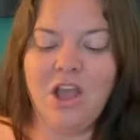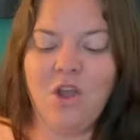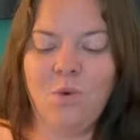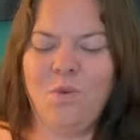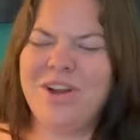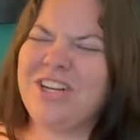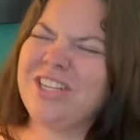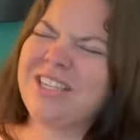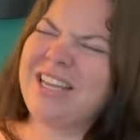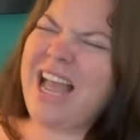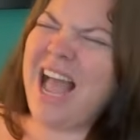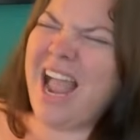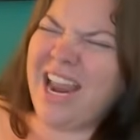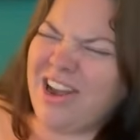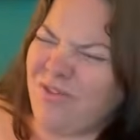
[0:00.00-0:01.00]
which is
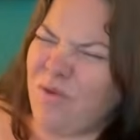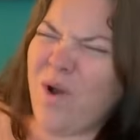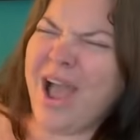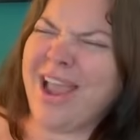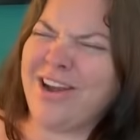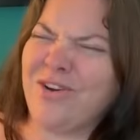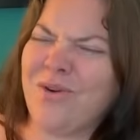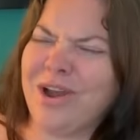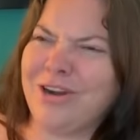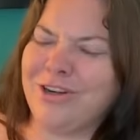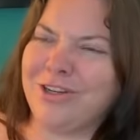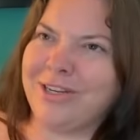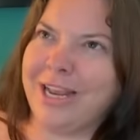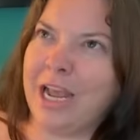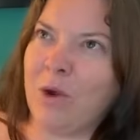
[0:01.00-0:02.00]
kind of why I don't
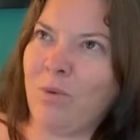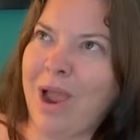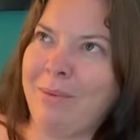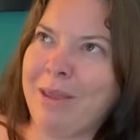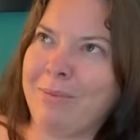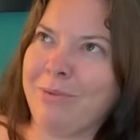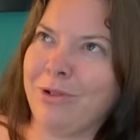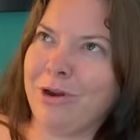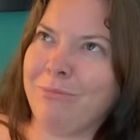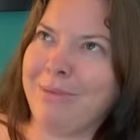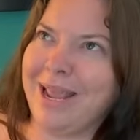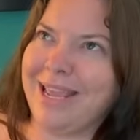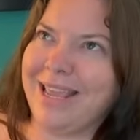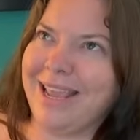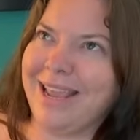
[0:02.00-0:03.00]
understand why people are
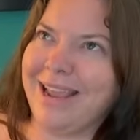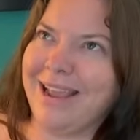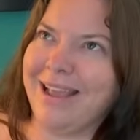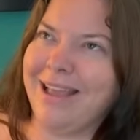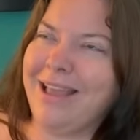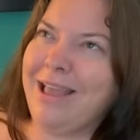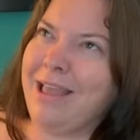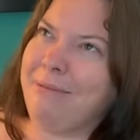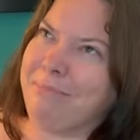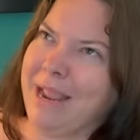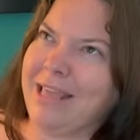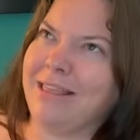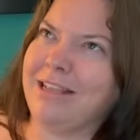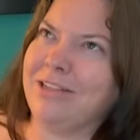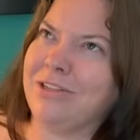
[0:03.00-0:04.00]
making
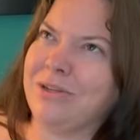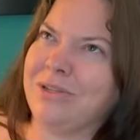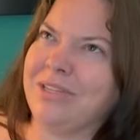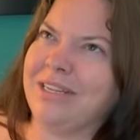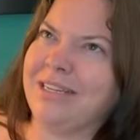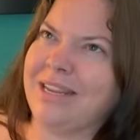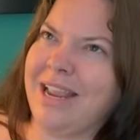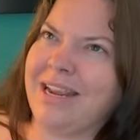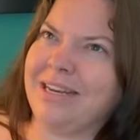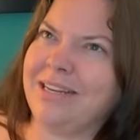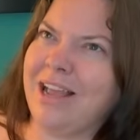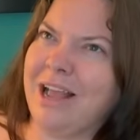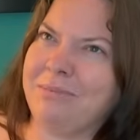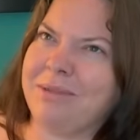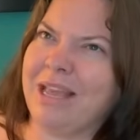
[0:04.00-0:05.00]
bathing suits and tank
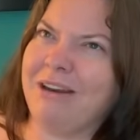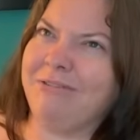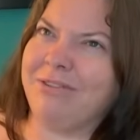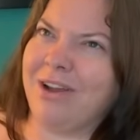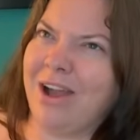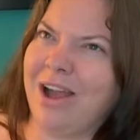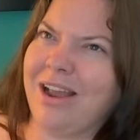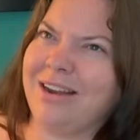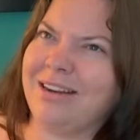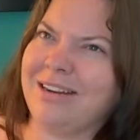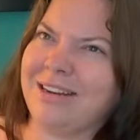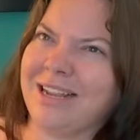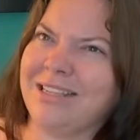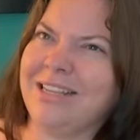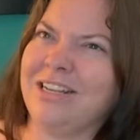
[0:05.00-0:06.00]
tops out of cotton,
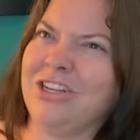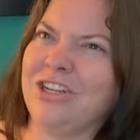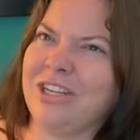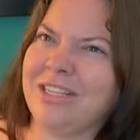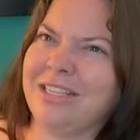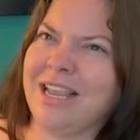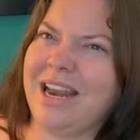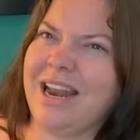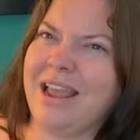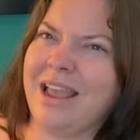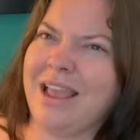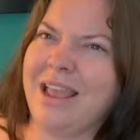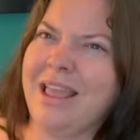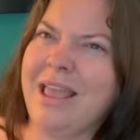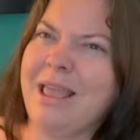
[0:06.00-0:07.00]
because it's just
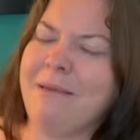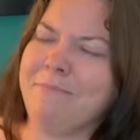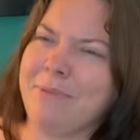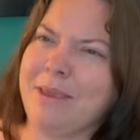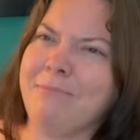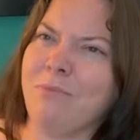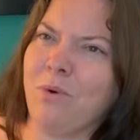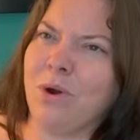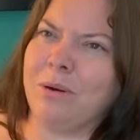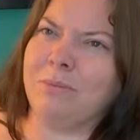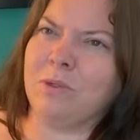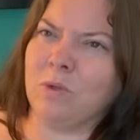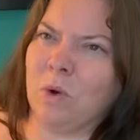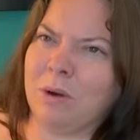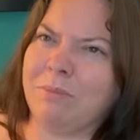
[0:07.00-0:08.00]
gonna be more
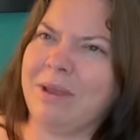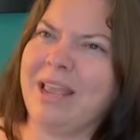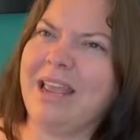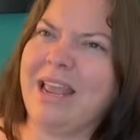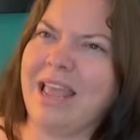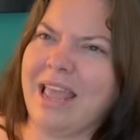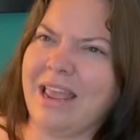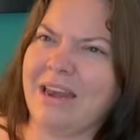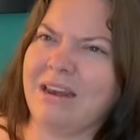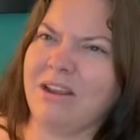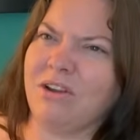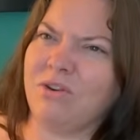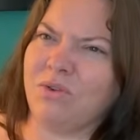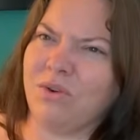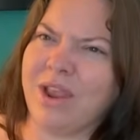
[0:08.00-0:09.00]
absorbent and
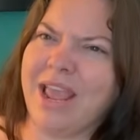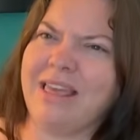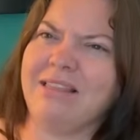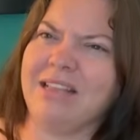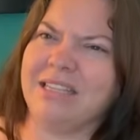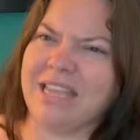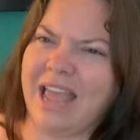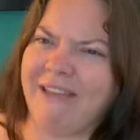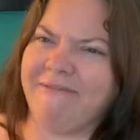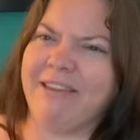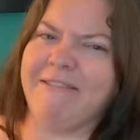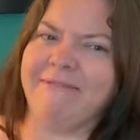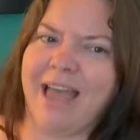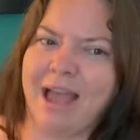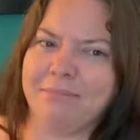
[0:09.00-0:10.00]
create this heavy
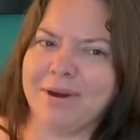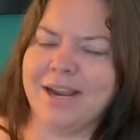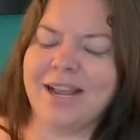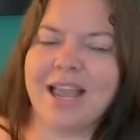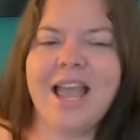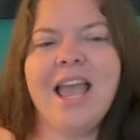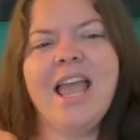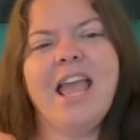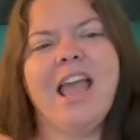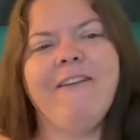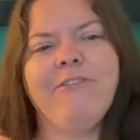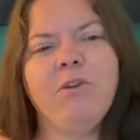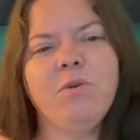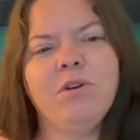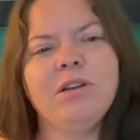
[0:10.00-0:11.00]
fabric. If
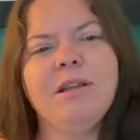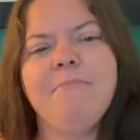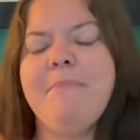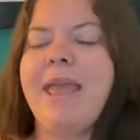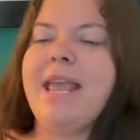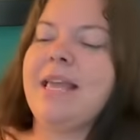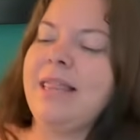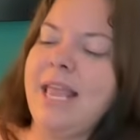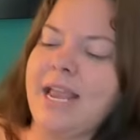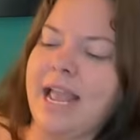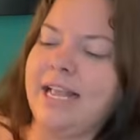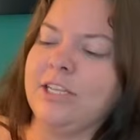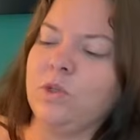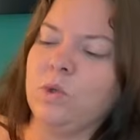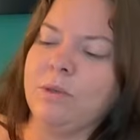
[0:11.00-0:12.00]
you were to make like
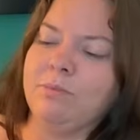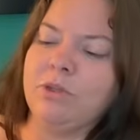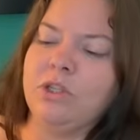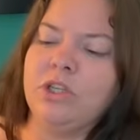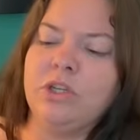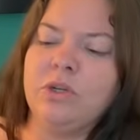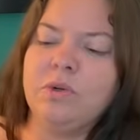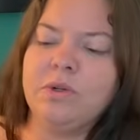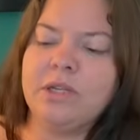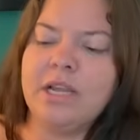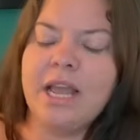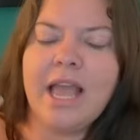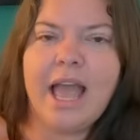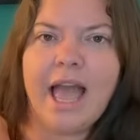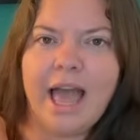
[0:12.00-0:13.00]
a swimsuit
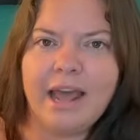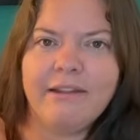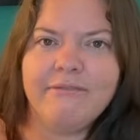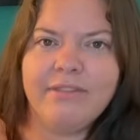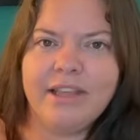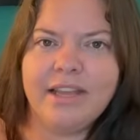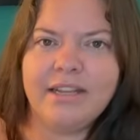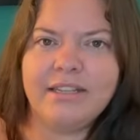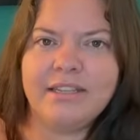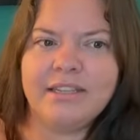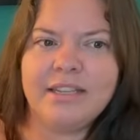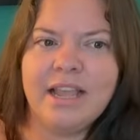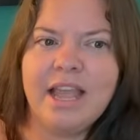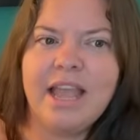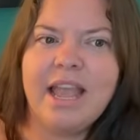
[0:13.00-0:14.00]
out of
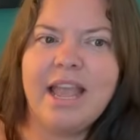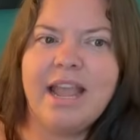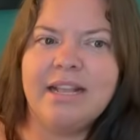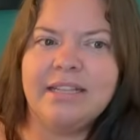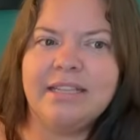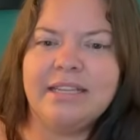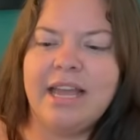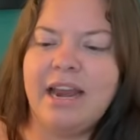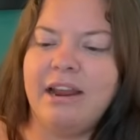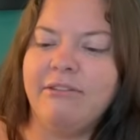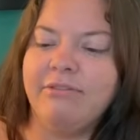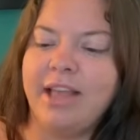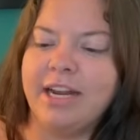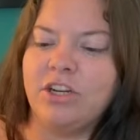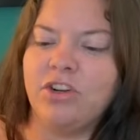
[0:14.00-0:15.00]
this, instead of
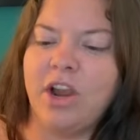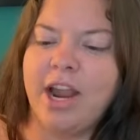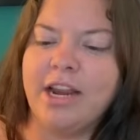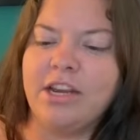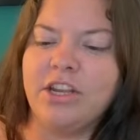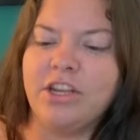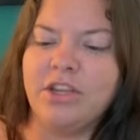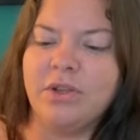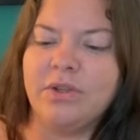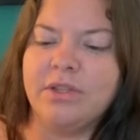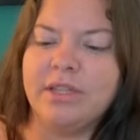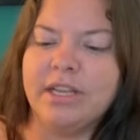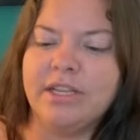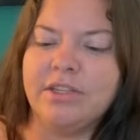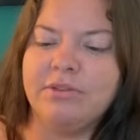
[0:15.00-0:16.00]
like trying to use
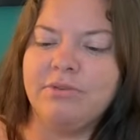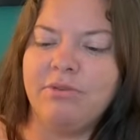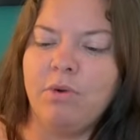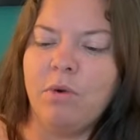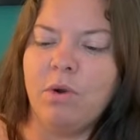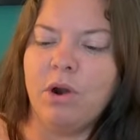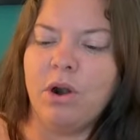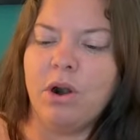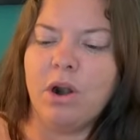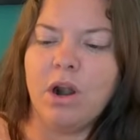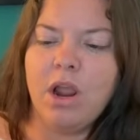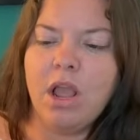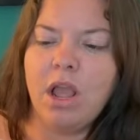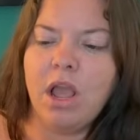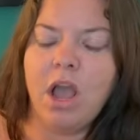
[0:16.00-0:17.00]
this for
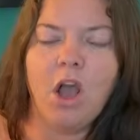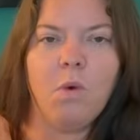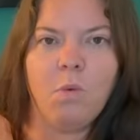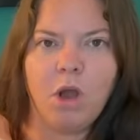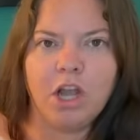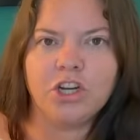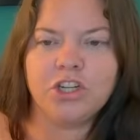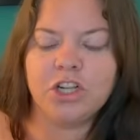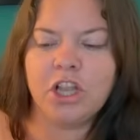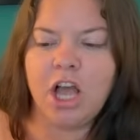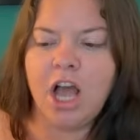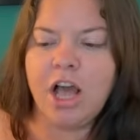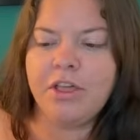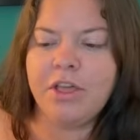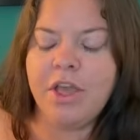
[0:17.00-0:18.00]
a
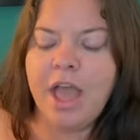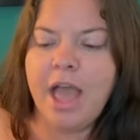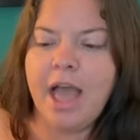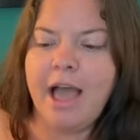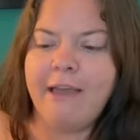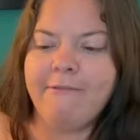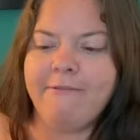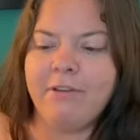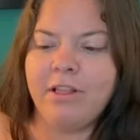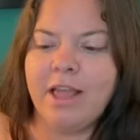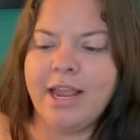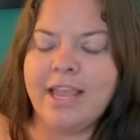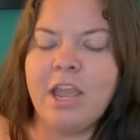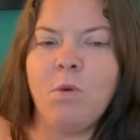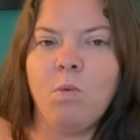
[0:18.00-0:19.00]
washcloth, I feel
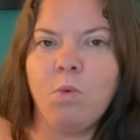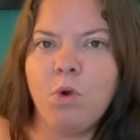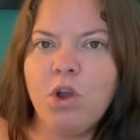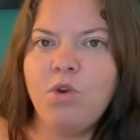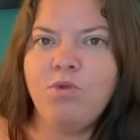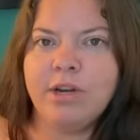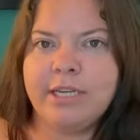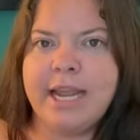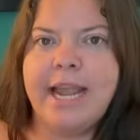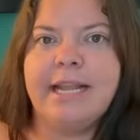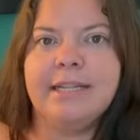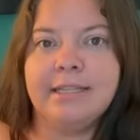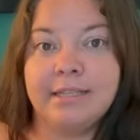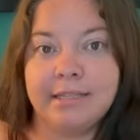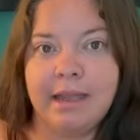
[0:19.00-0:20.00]
like it would
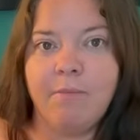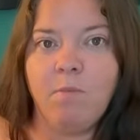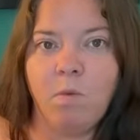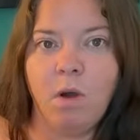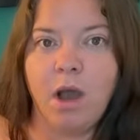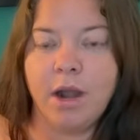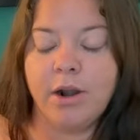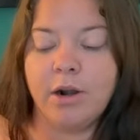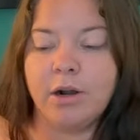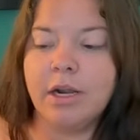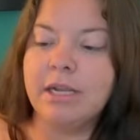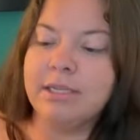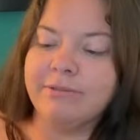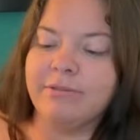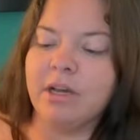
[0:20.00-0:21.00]
retain some water
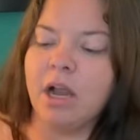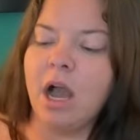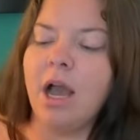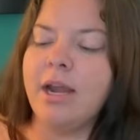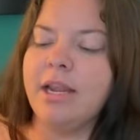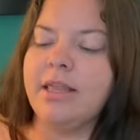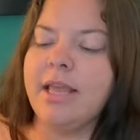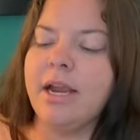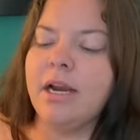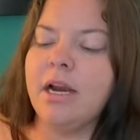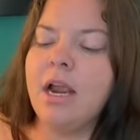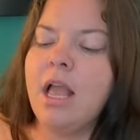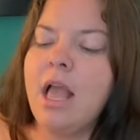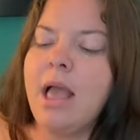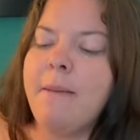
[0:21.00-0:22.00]
because of the cotton in there,
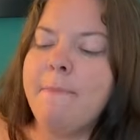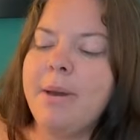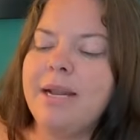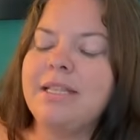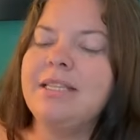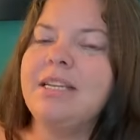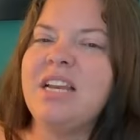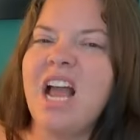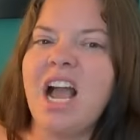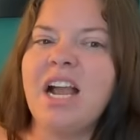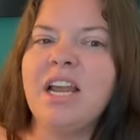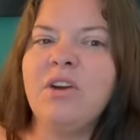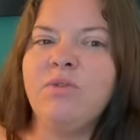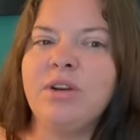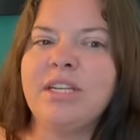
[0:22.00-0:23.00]
but it's not going
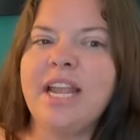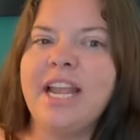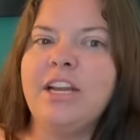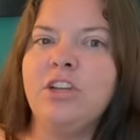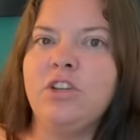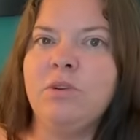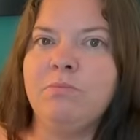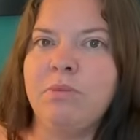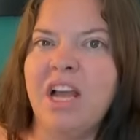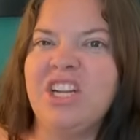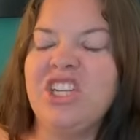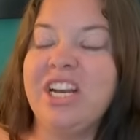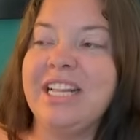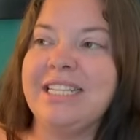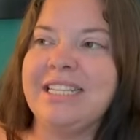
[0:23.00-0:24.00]
to retain too
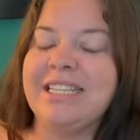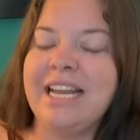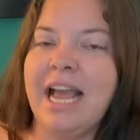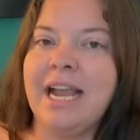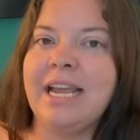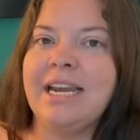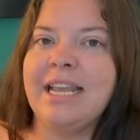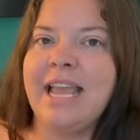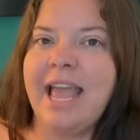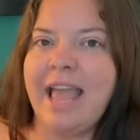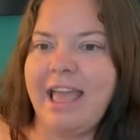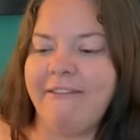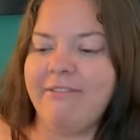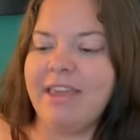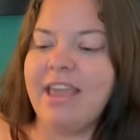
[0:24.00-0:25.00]
much, and it's not going to get
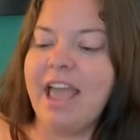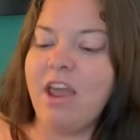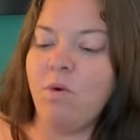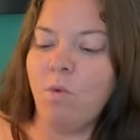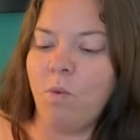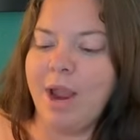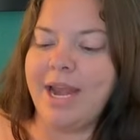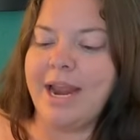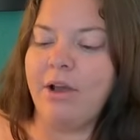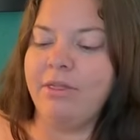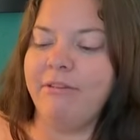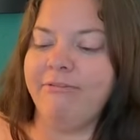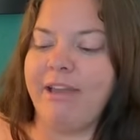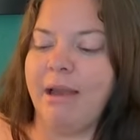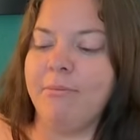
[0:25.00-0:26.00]
heavy and weigh down
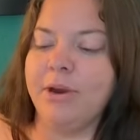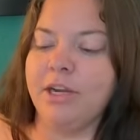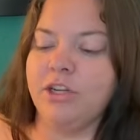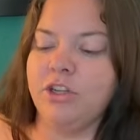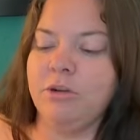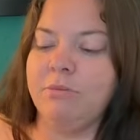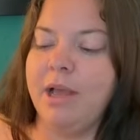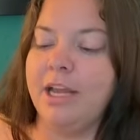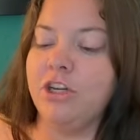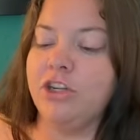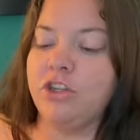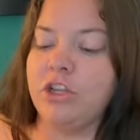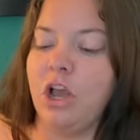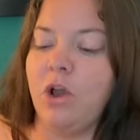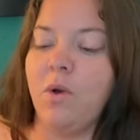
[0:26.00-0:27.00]
the fabric too much.
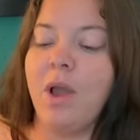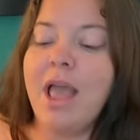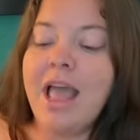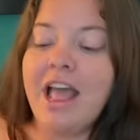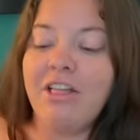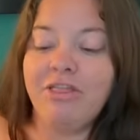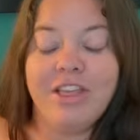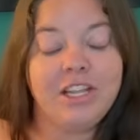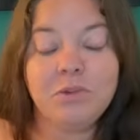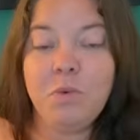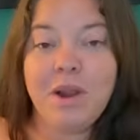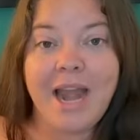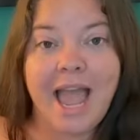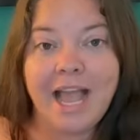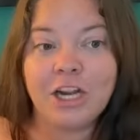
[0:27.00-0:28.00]
So this
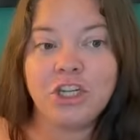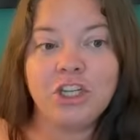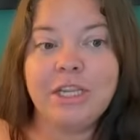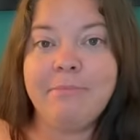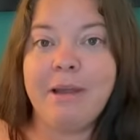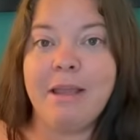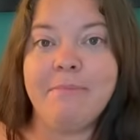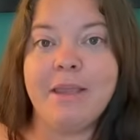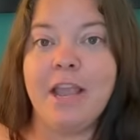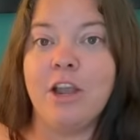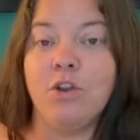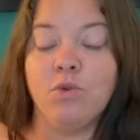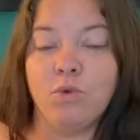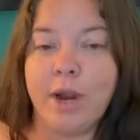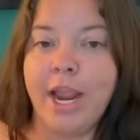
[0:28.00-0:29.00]
one actually might be a
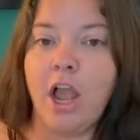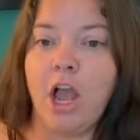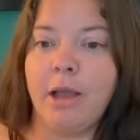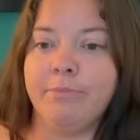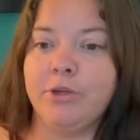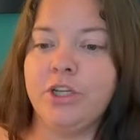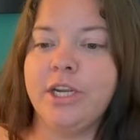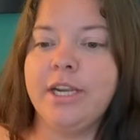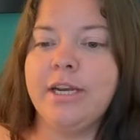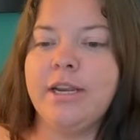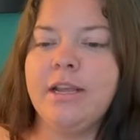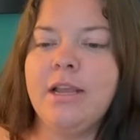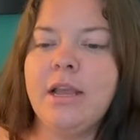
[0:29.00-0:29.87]
great option